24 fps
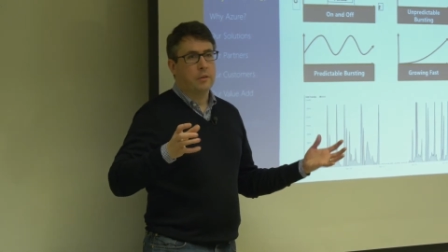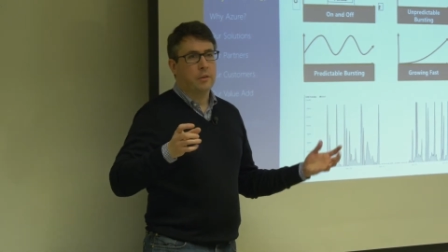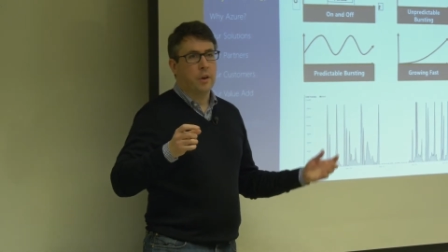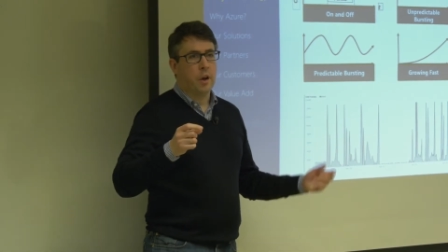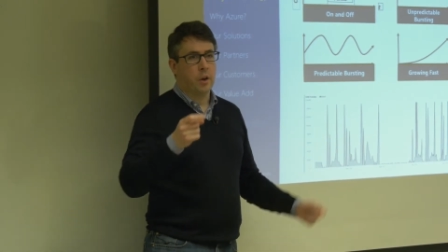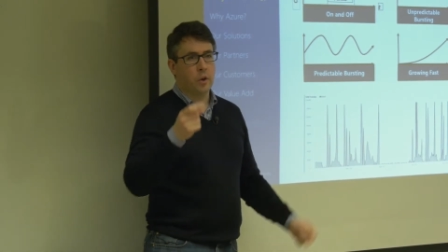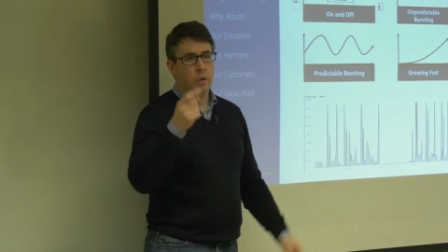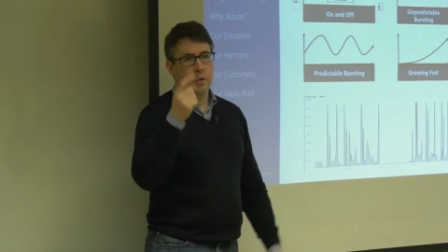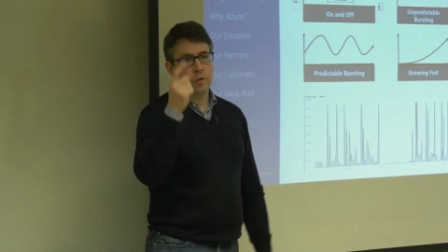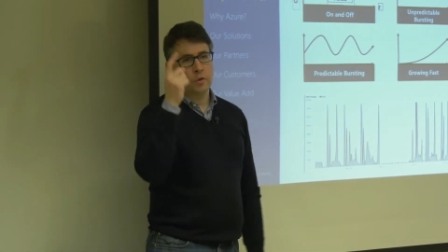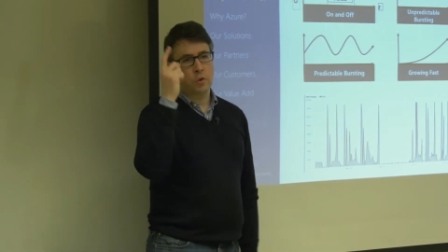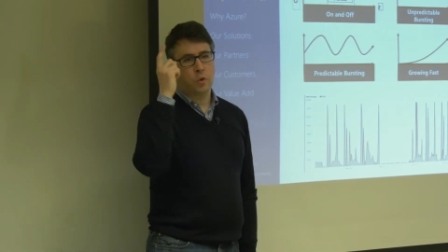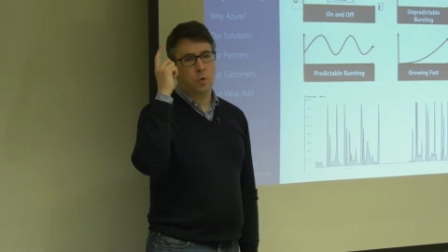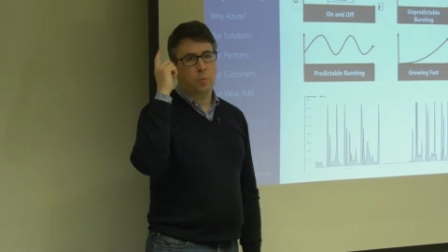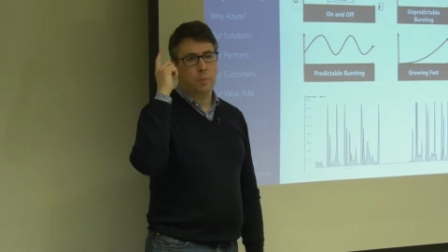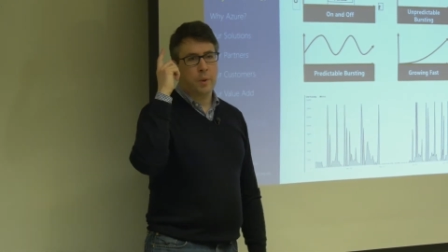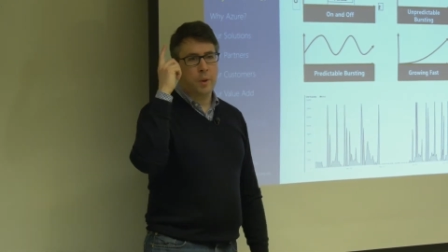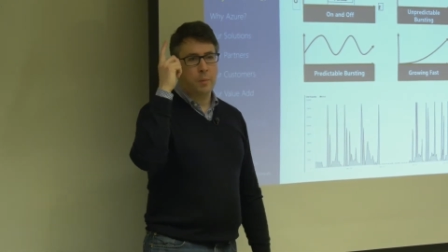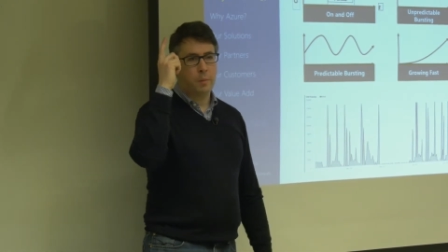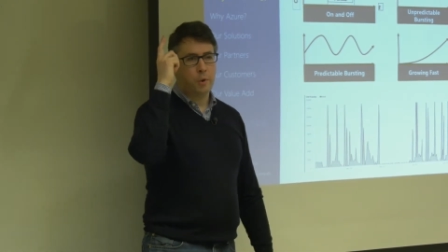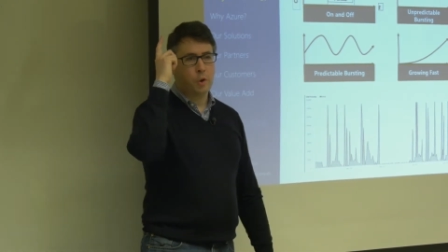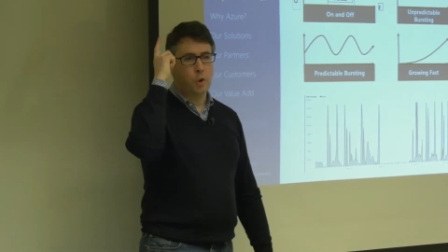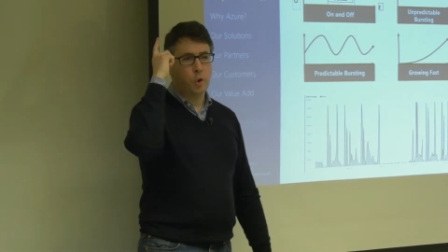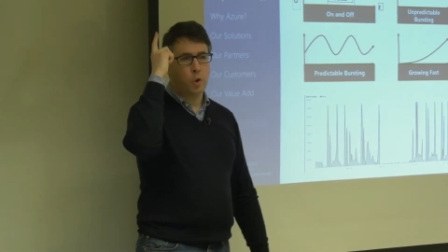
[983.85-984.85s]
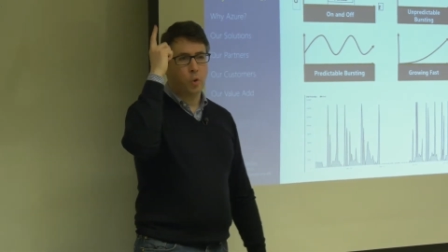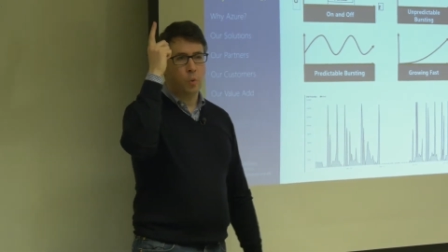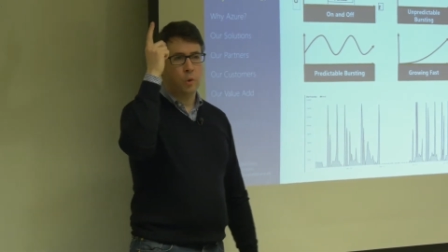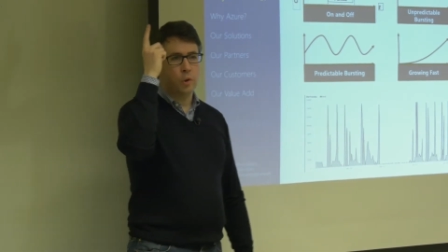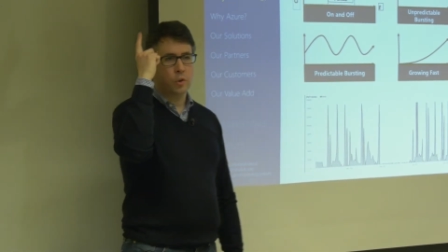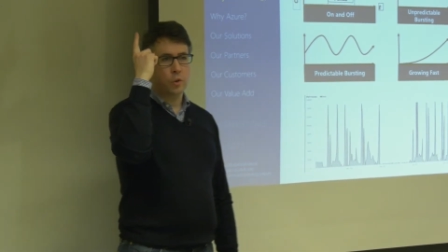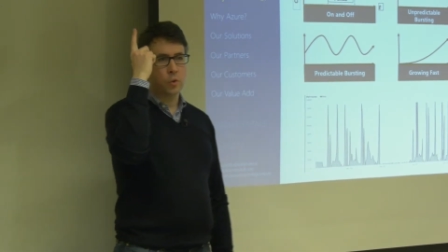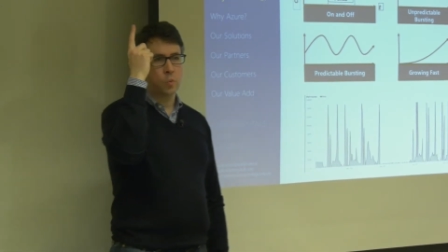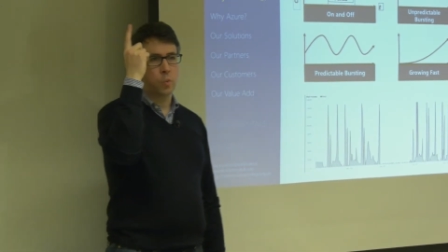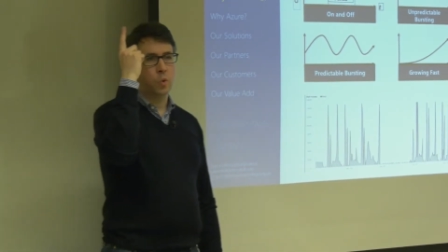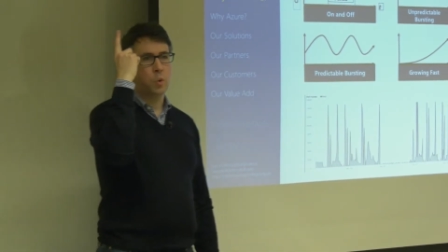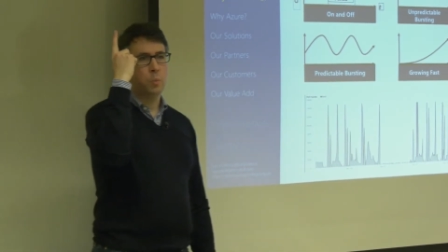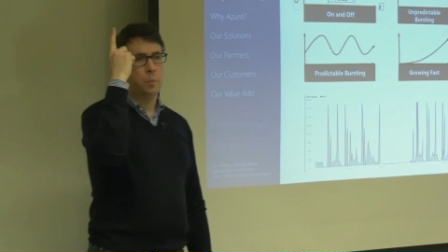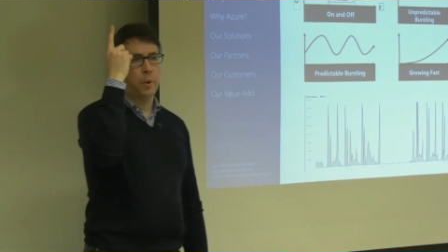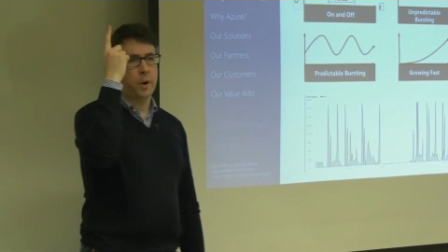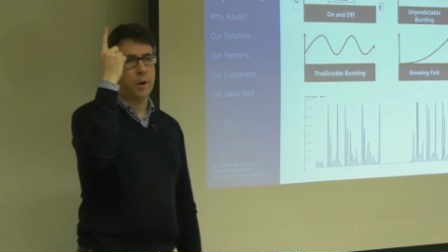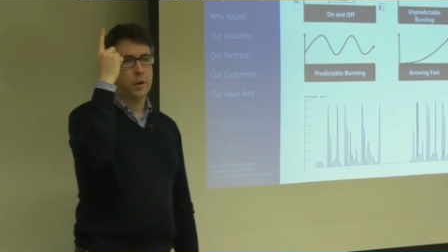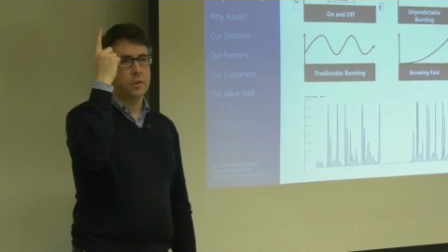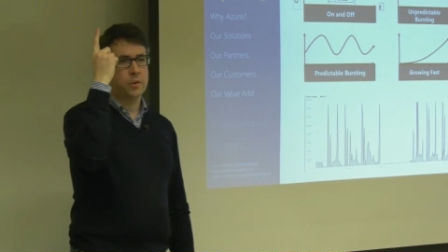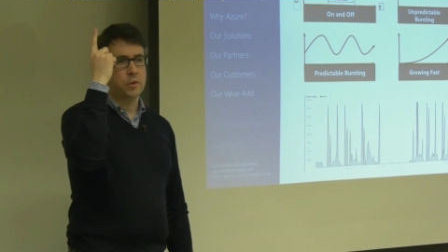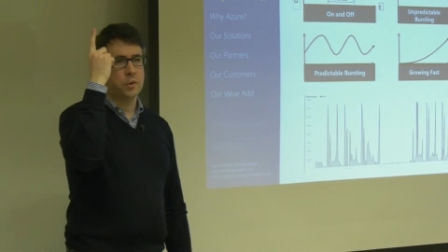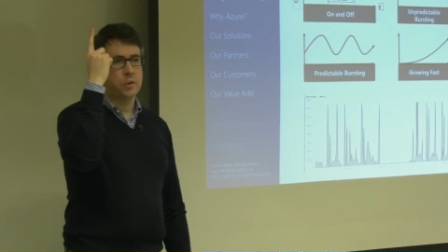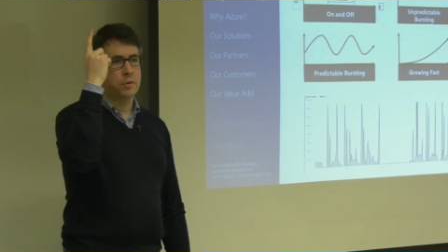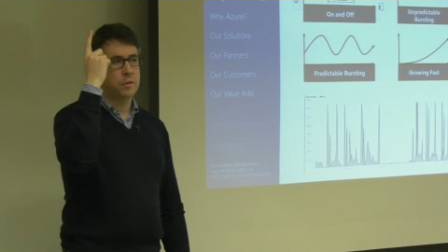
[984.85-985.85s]
And also maybe you are just one
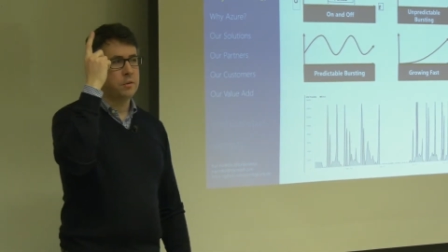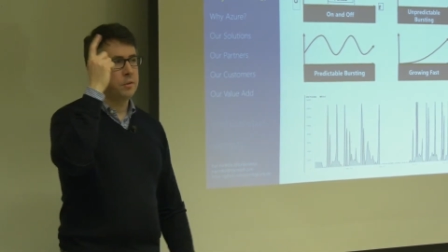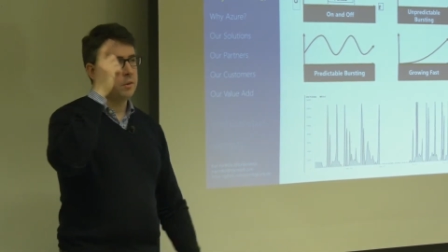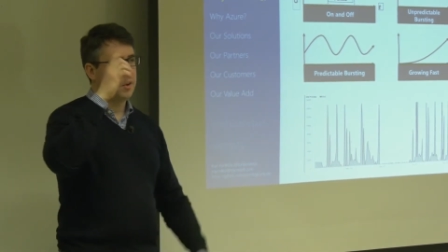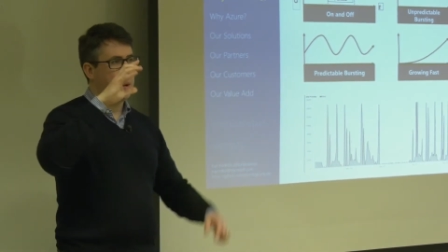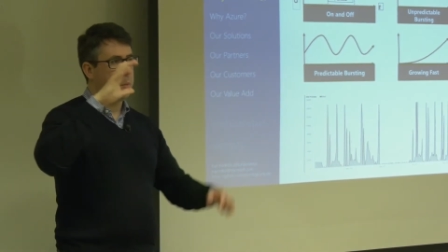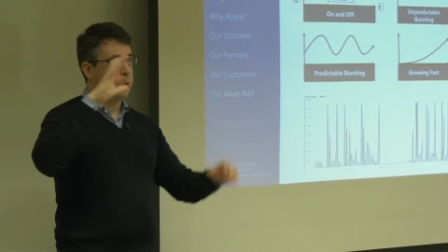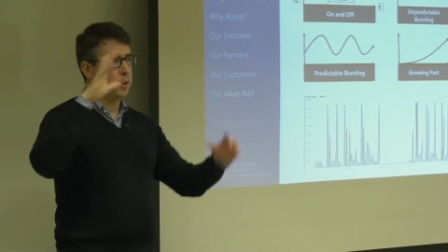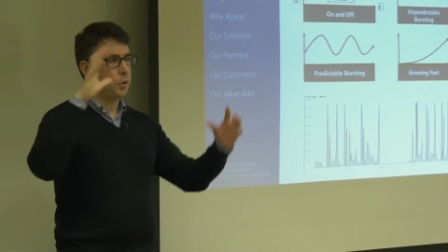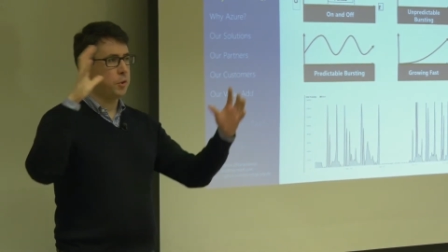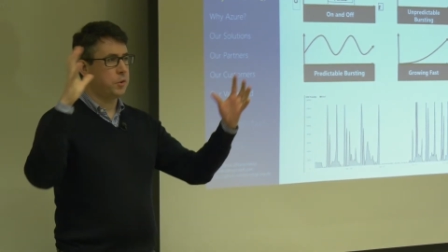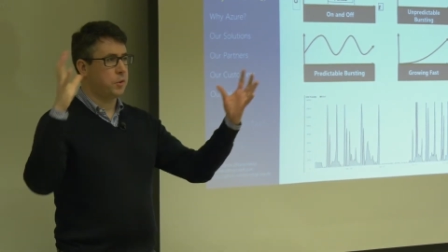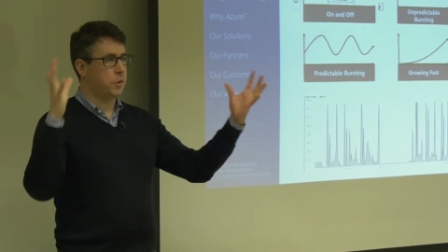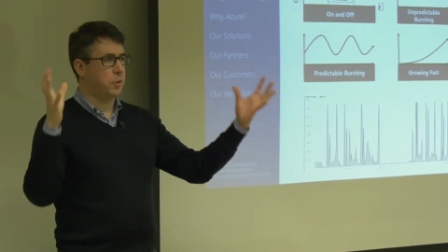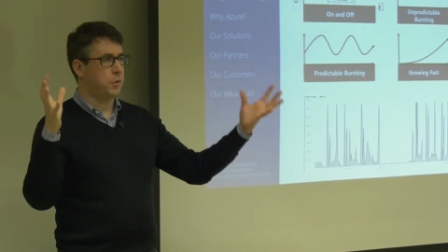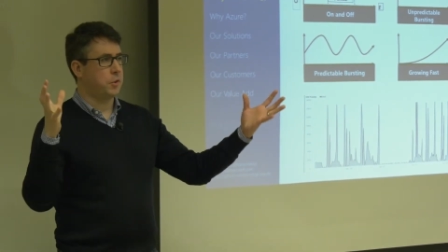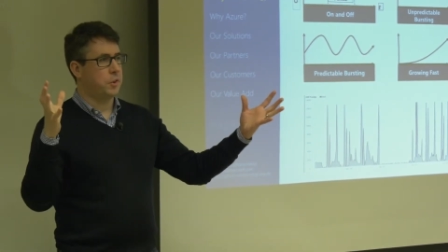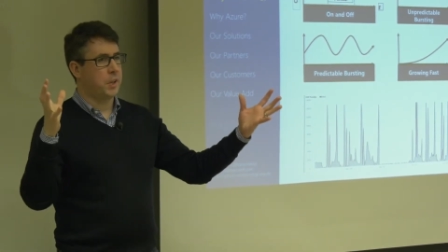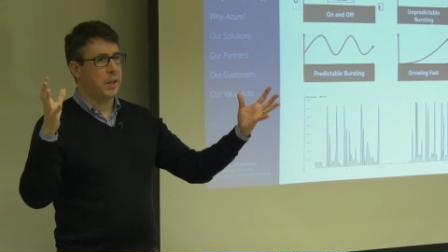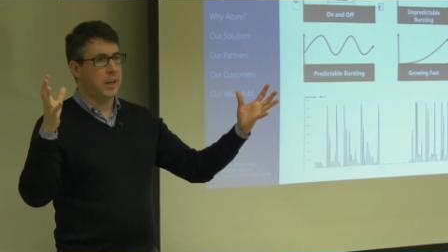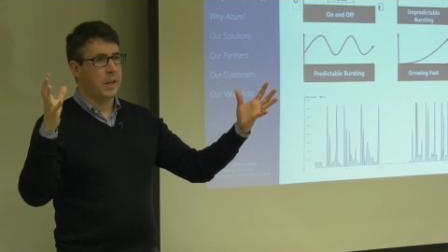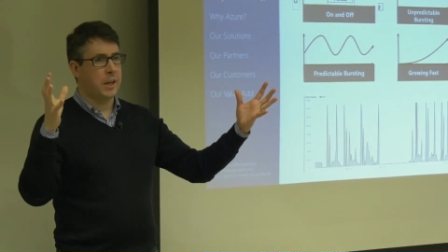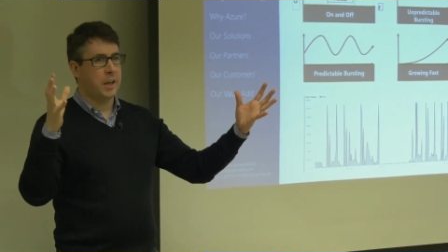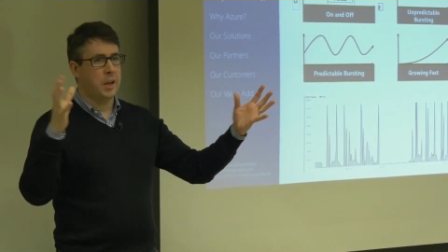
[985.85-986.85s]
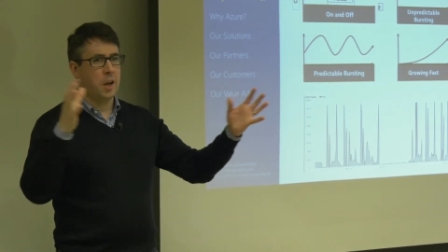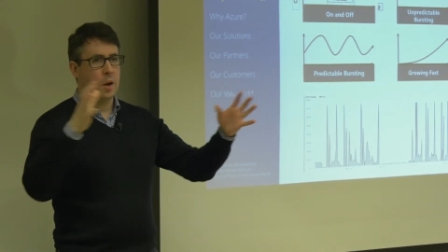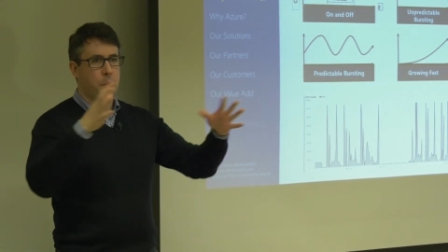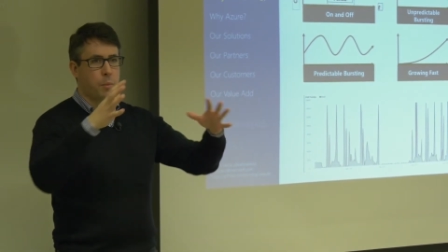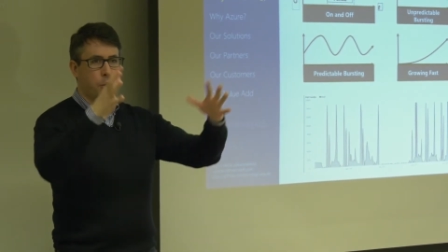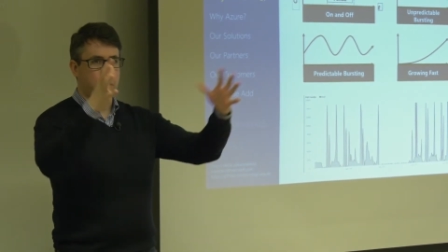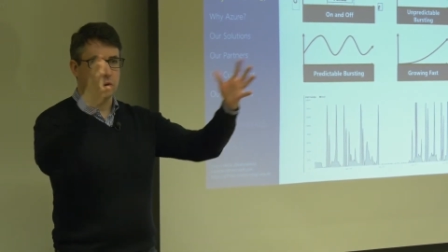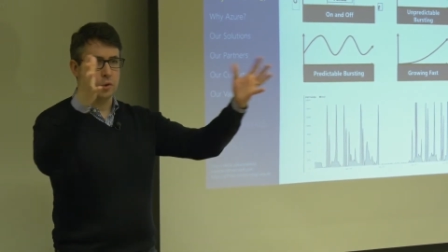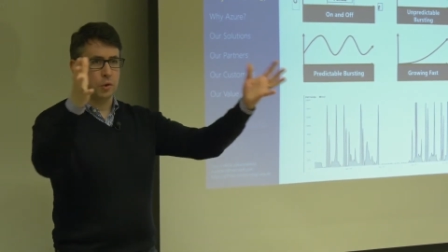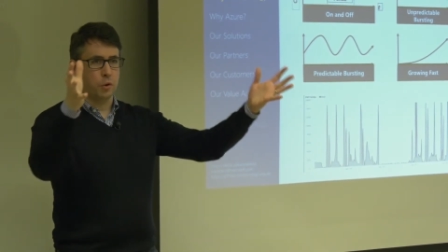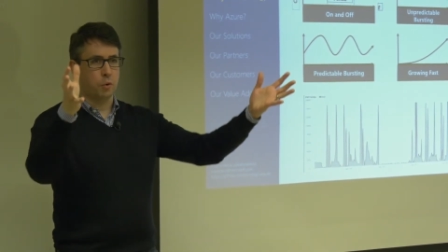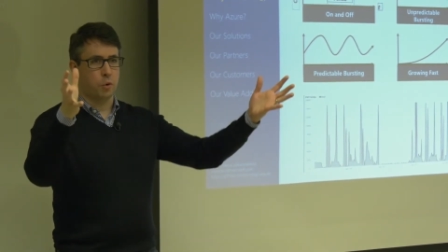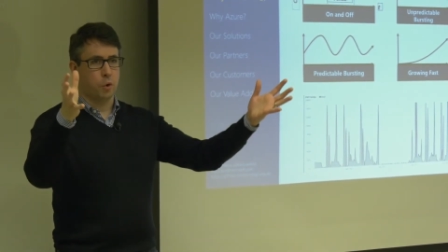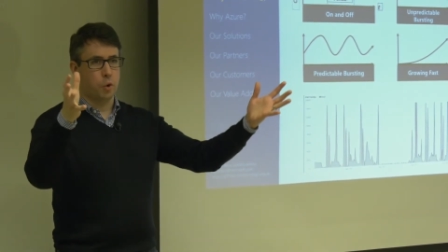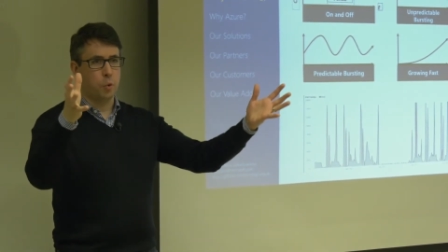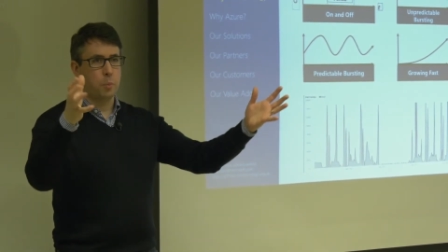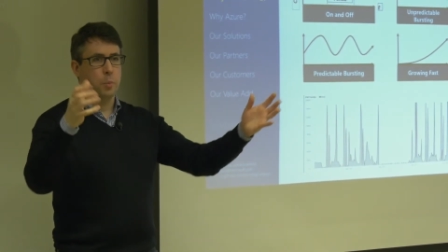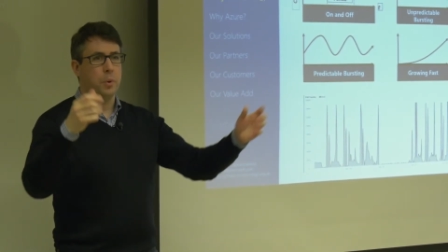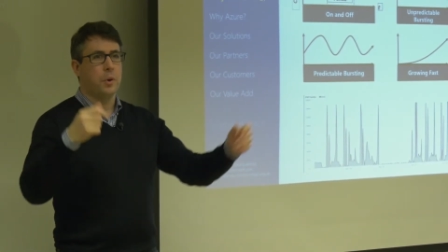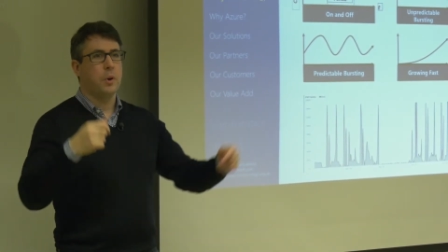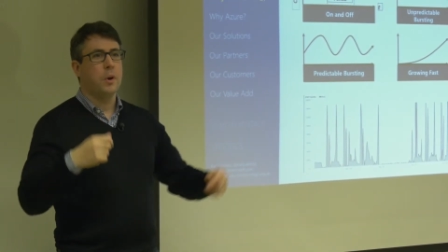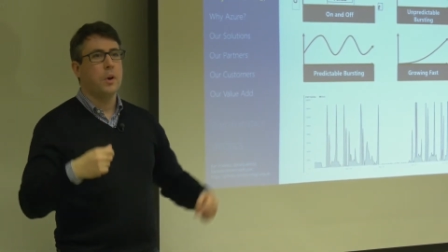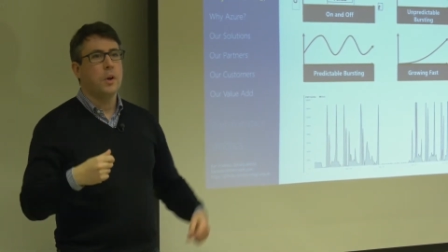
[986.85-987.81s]
person amongst a sea, amongst a group,